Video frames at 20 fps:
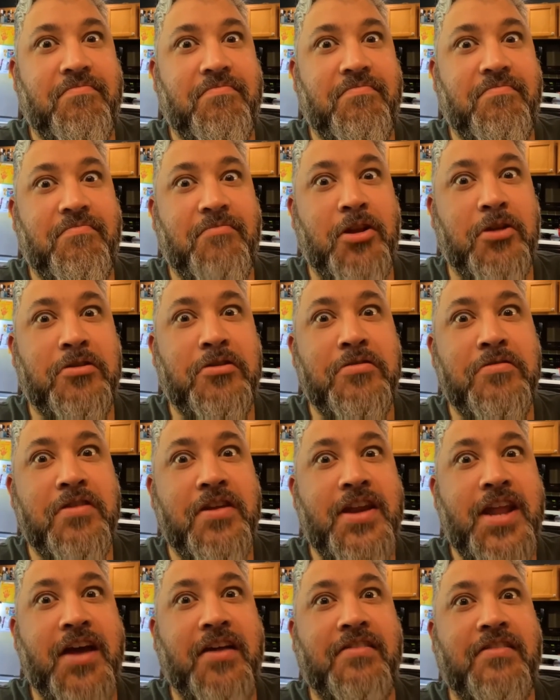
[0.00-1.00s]
We'll tune in
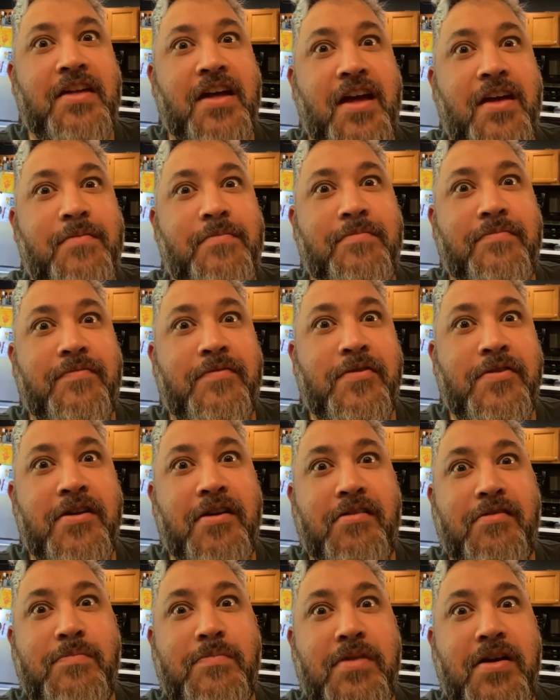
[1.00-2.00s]
next time for another
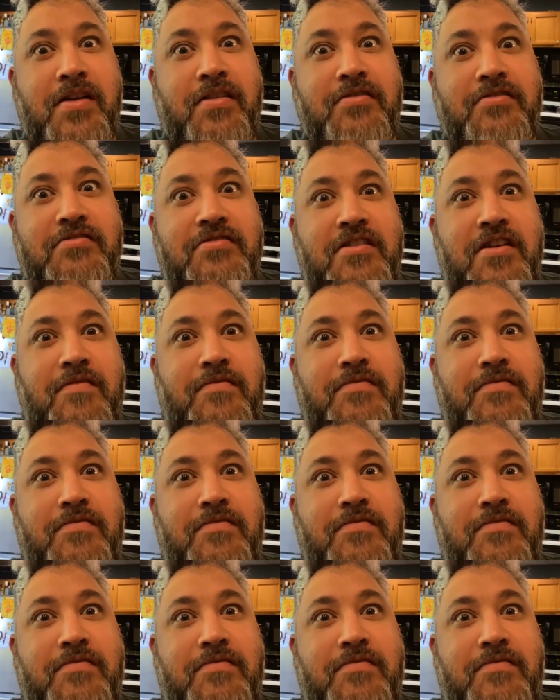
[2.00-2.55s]
Barely Shifts.